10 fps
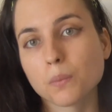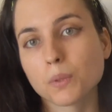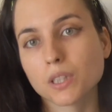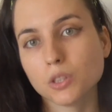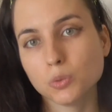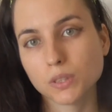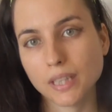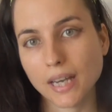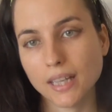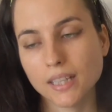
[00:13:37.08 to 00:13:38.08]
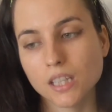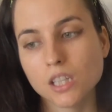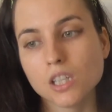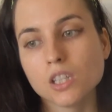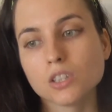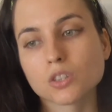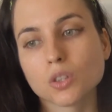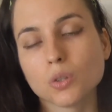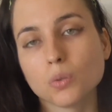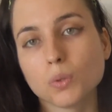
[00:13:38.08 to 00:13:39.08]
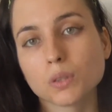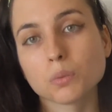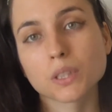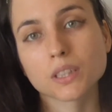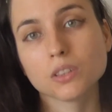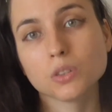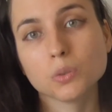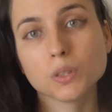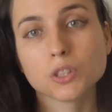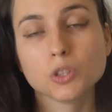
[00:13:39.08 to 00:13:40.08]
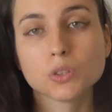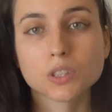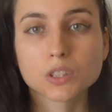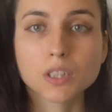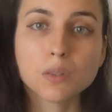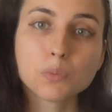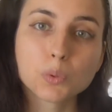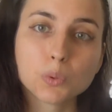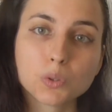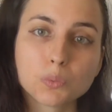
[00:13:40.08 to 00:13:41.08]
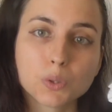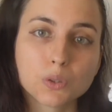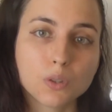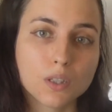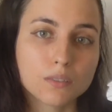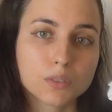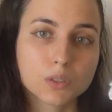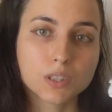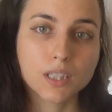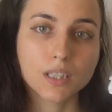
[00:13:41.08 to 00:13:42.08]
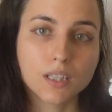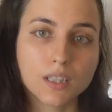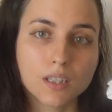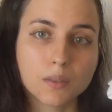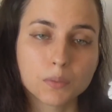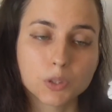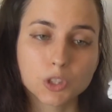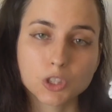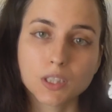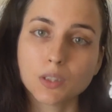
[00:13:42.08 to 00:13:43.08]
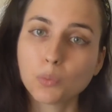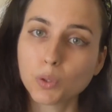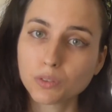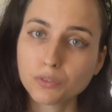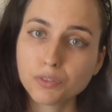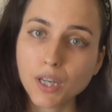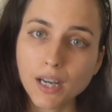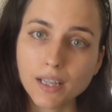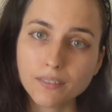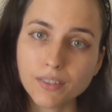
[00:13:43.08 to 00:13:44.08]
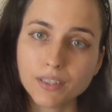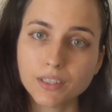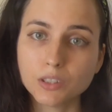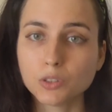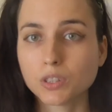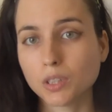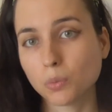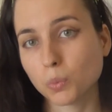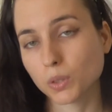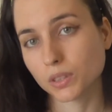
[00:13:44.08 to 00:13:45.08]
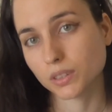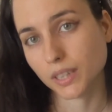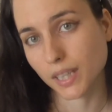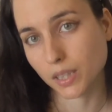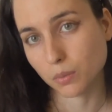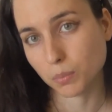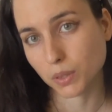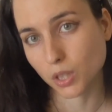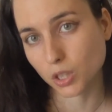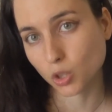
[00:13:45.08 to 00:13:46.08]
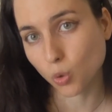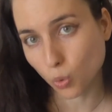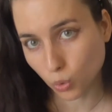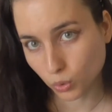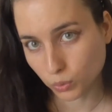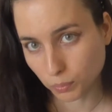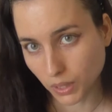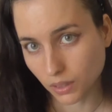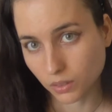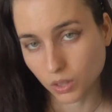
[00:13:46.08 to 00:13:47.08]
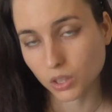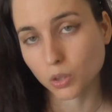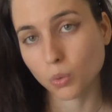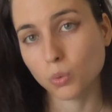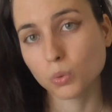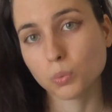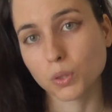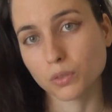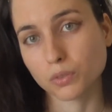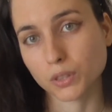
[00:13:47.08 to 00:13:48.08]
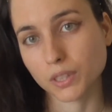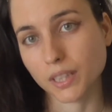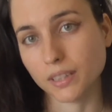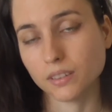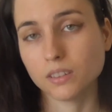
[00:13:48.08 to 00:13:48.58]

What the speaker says: We're going to use that. So what we're going to do is use the same rule. You don't have to say, you just say the word 5 and then you say the word 10, but not the old word for 10.